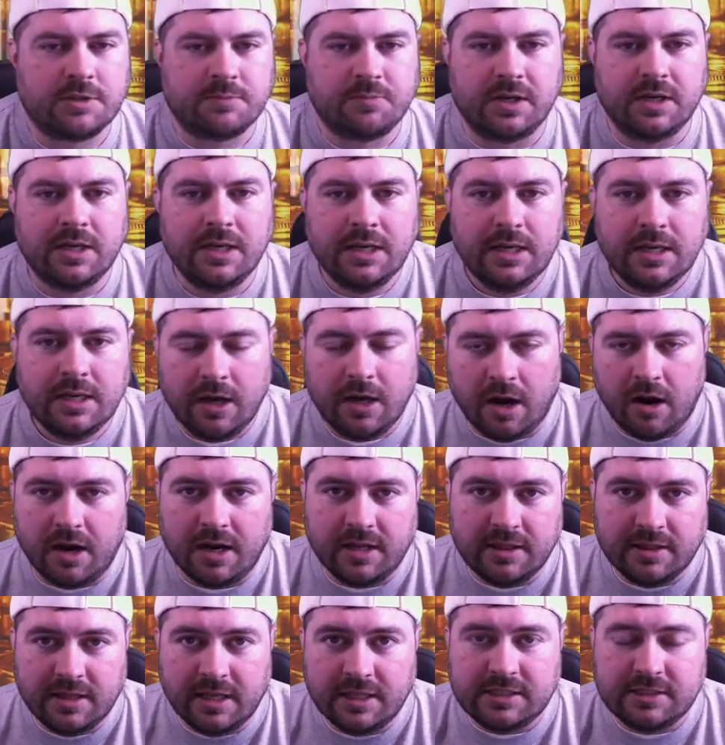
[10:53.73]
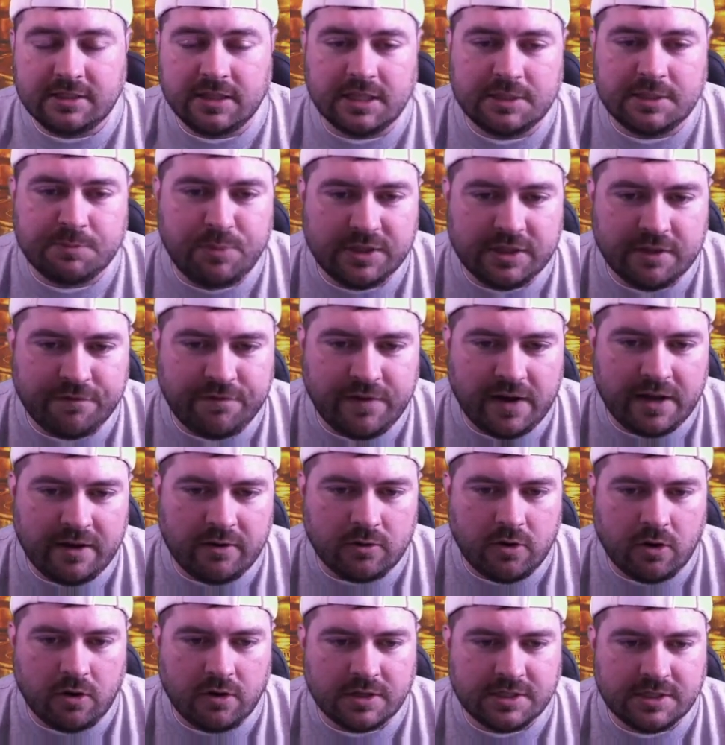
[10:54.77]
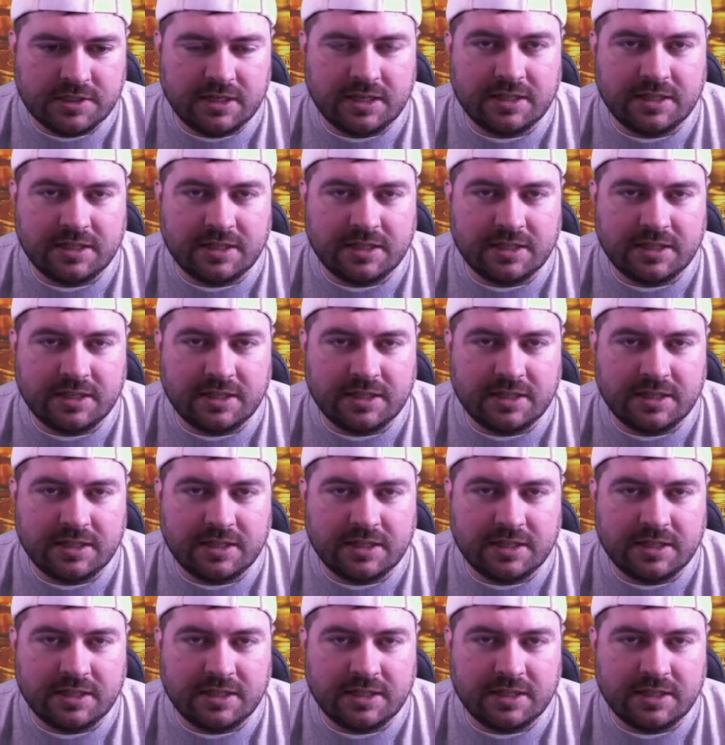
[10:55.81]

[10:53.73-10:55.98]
But all right, let's put the final cards